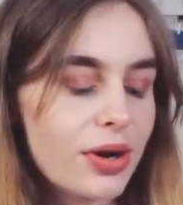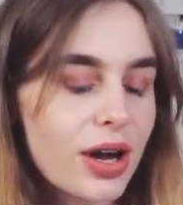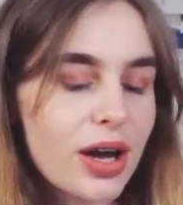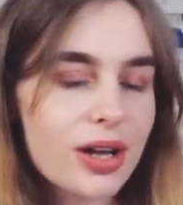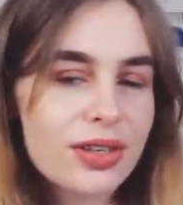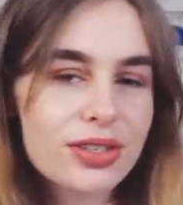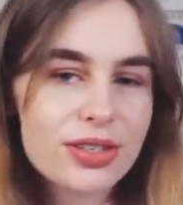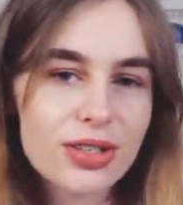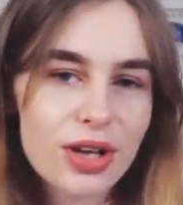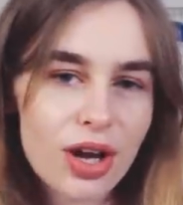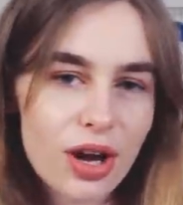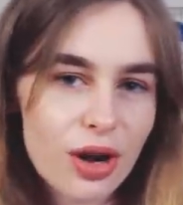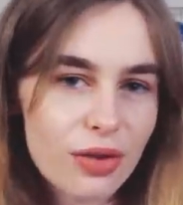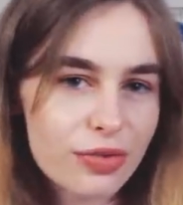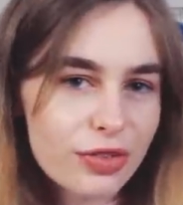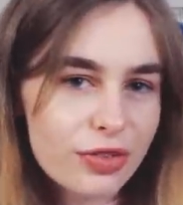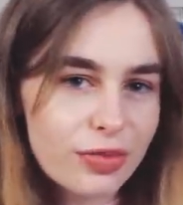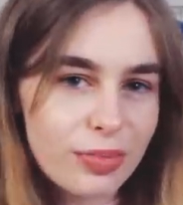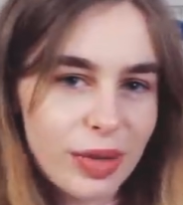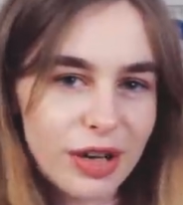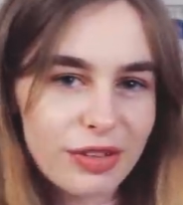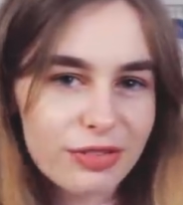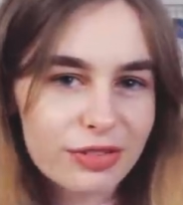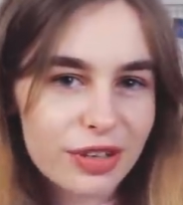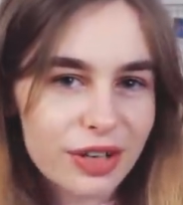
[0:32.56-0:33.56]
I'll start off
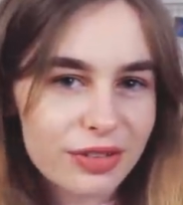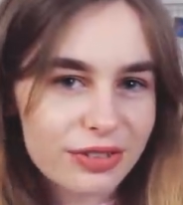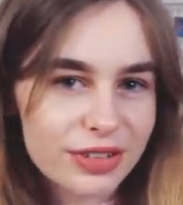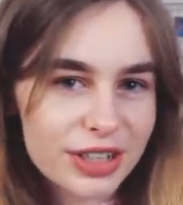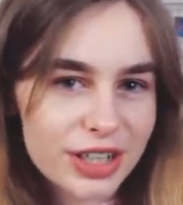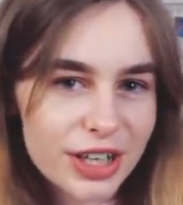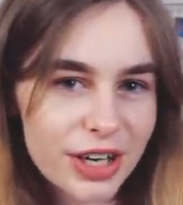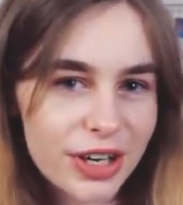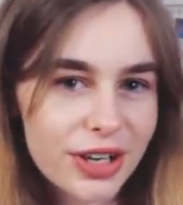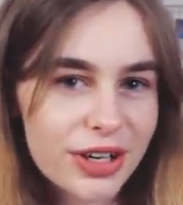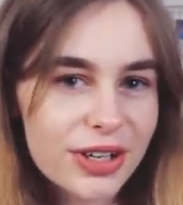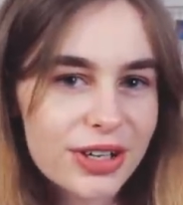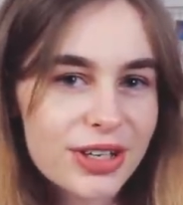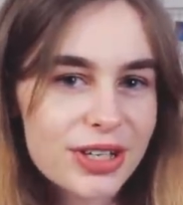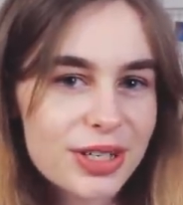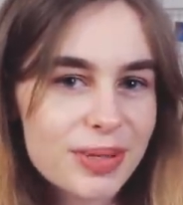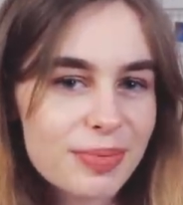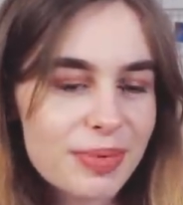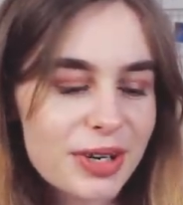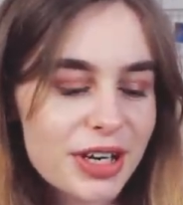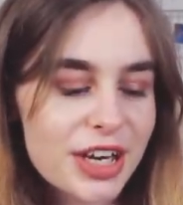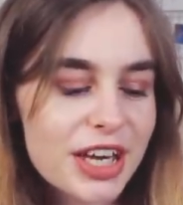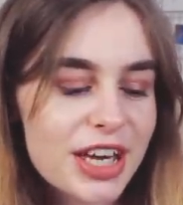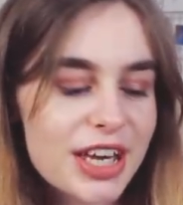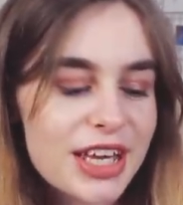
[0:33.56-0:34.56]
with my fluffy
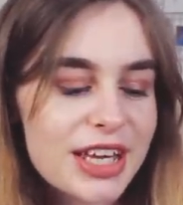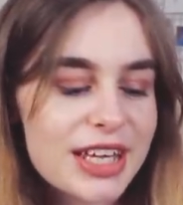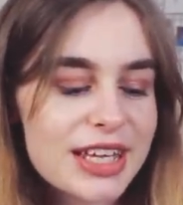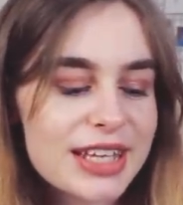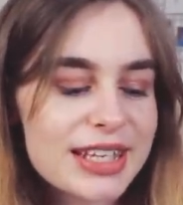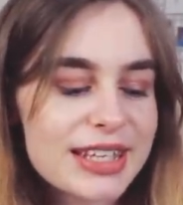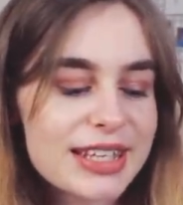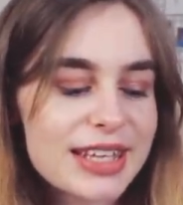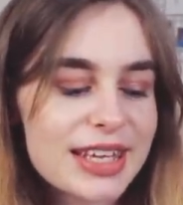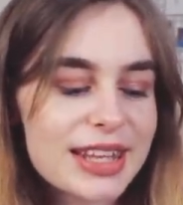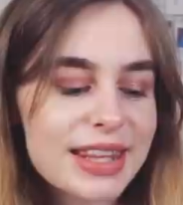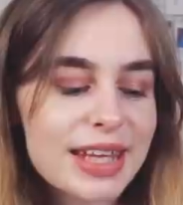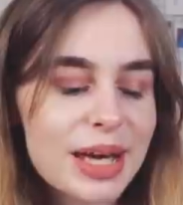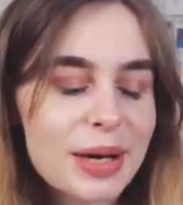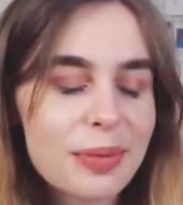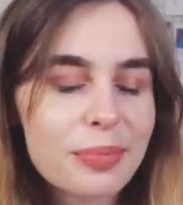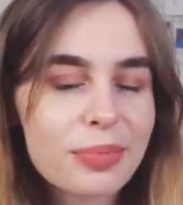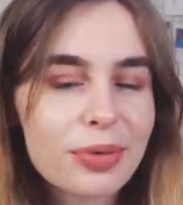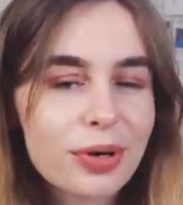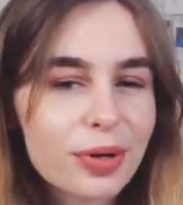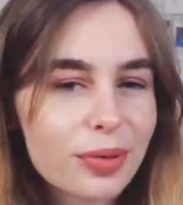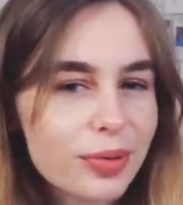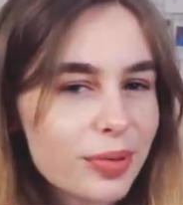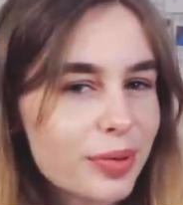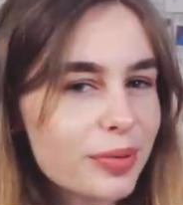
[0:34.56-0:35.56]
coats because they're
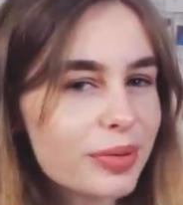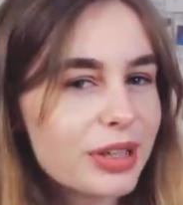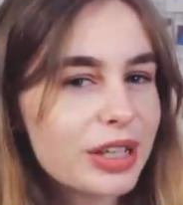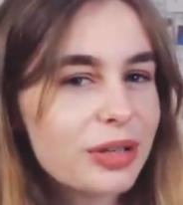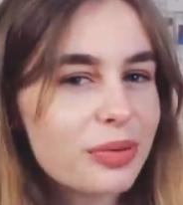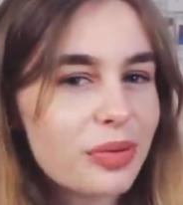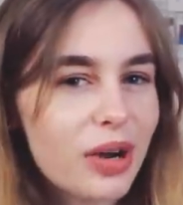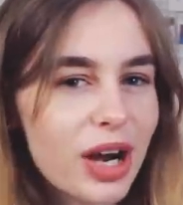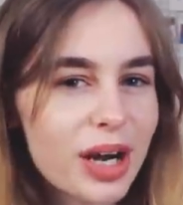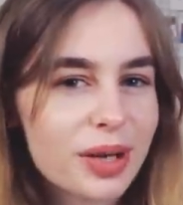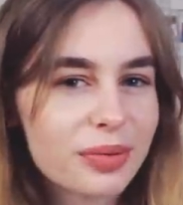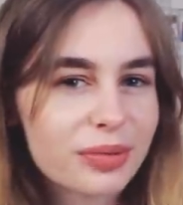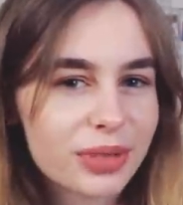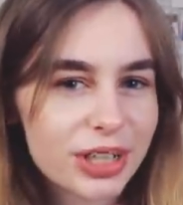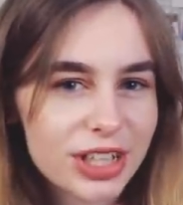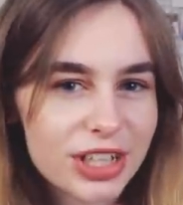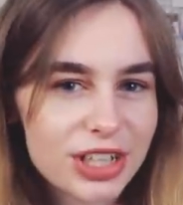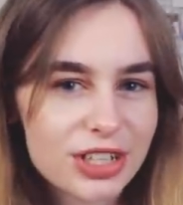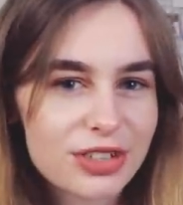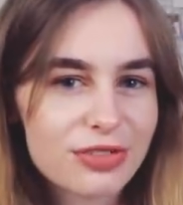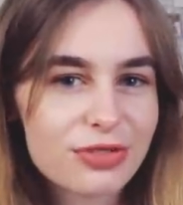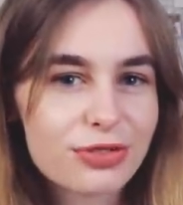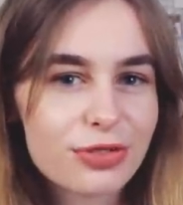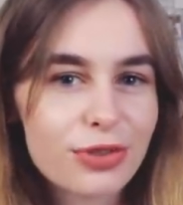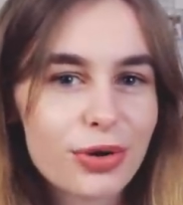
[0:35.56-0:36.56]
probably what I'm
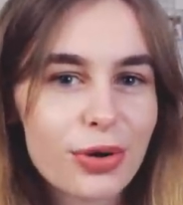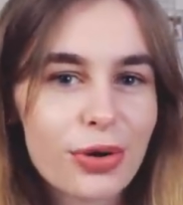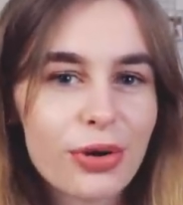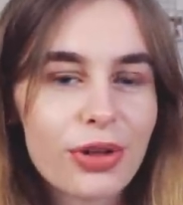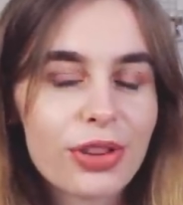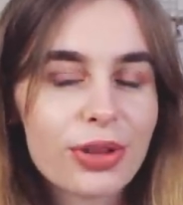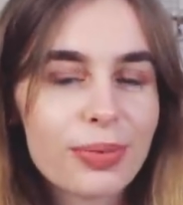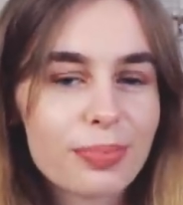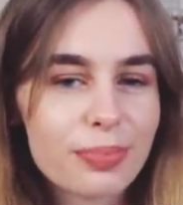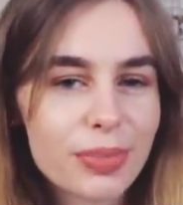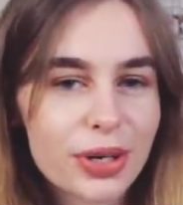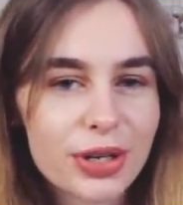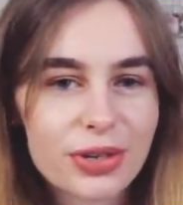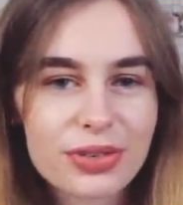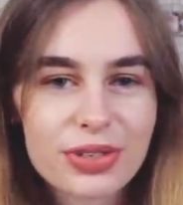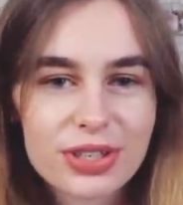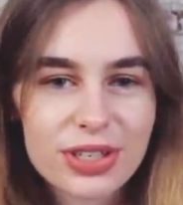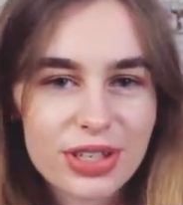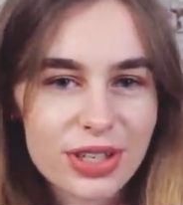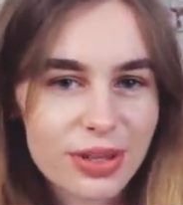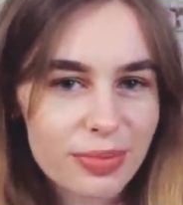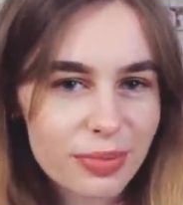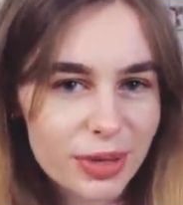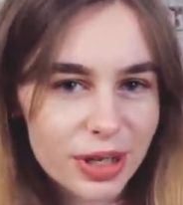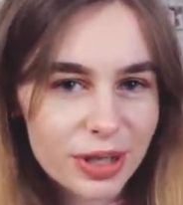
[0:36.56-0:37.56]
reaching for the
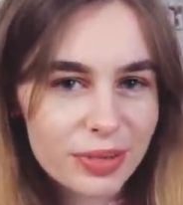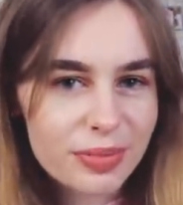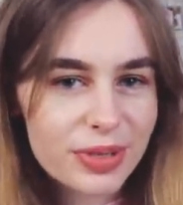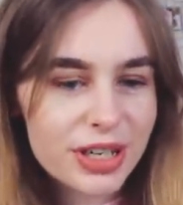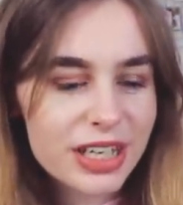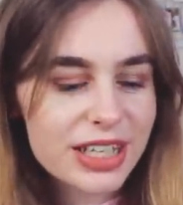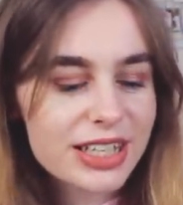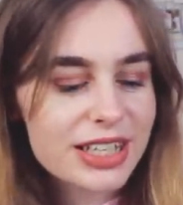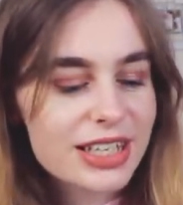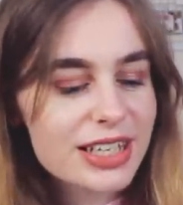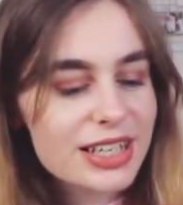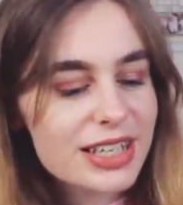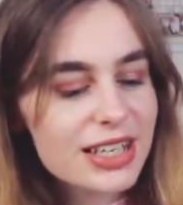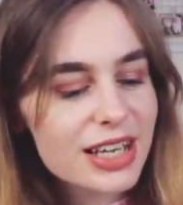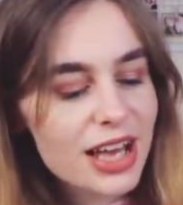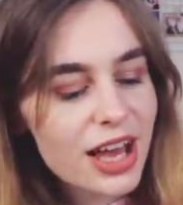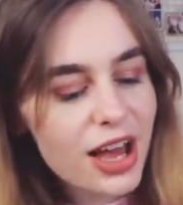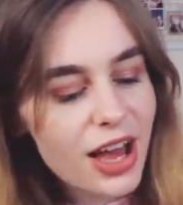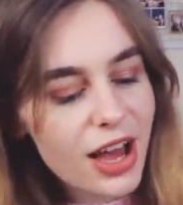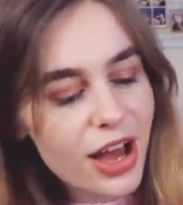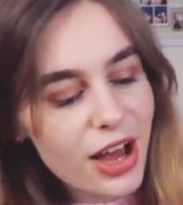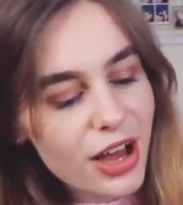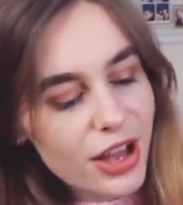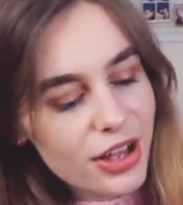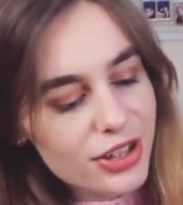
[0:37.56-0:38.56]
most at the moment.
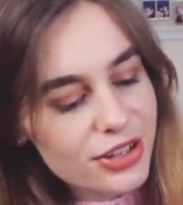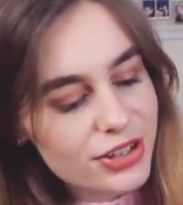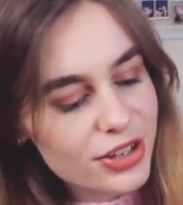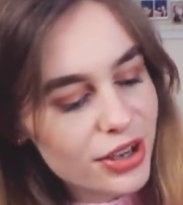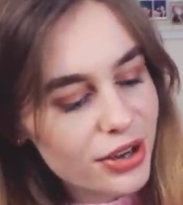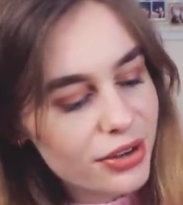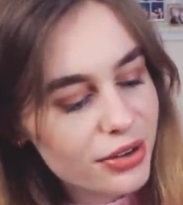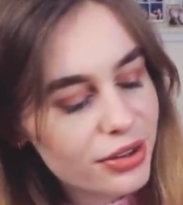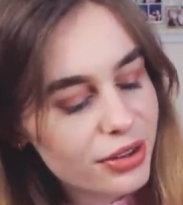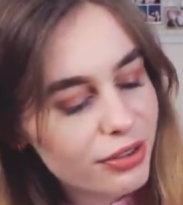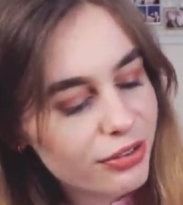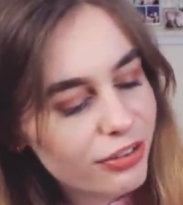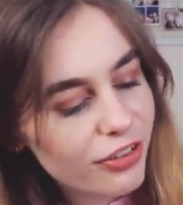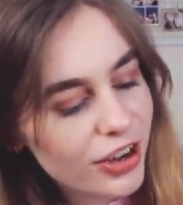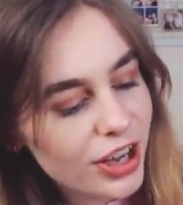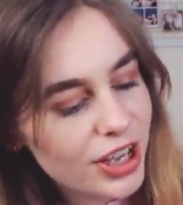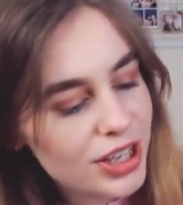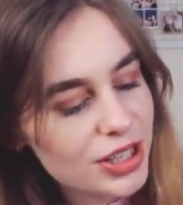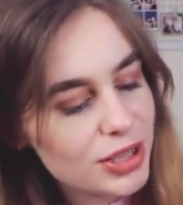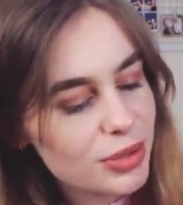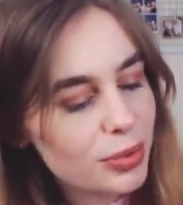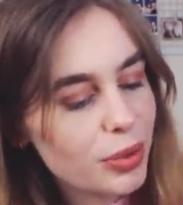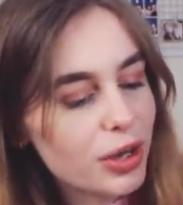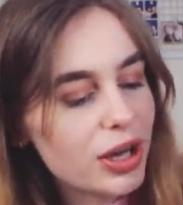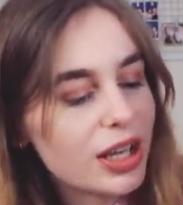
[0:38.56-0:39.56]
So the
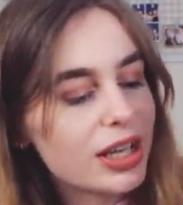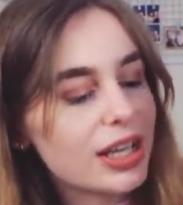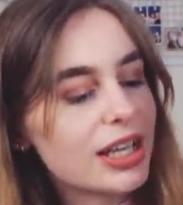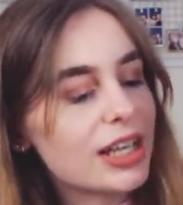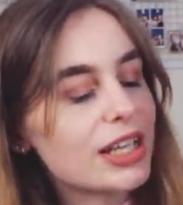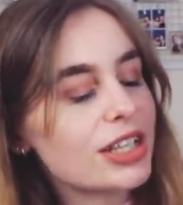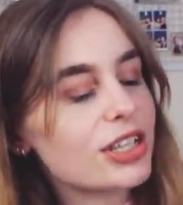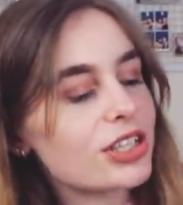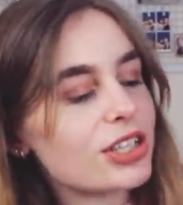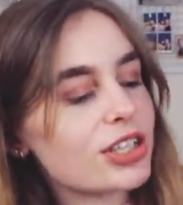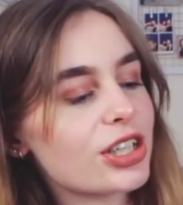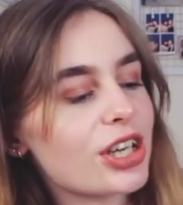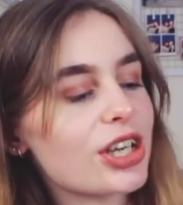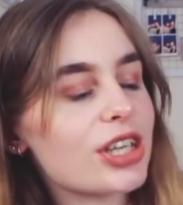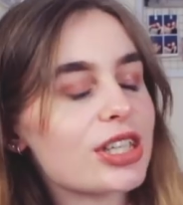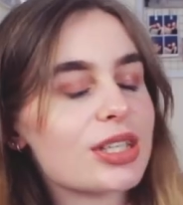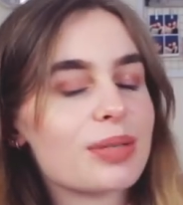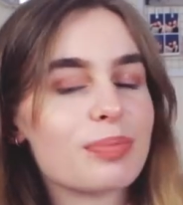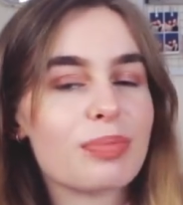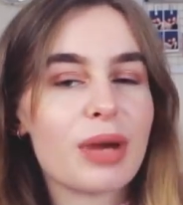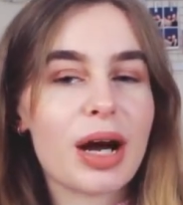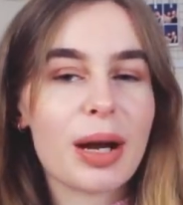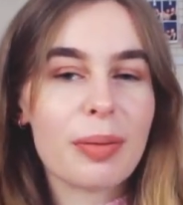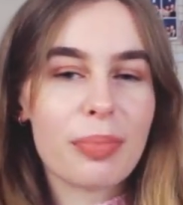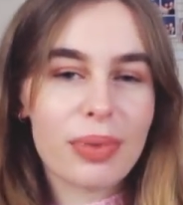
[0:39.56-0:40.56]
first one is
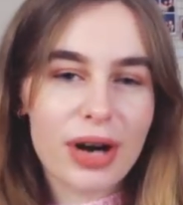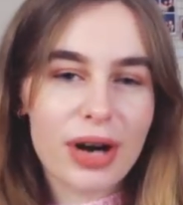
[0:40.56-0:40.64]
just my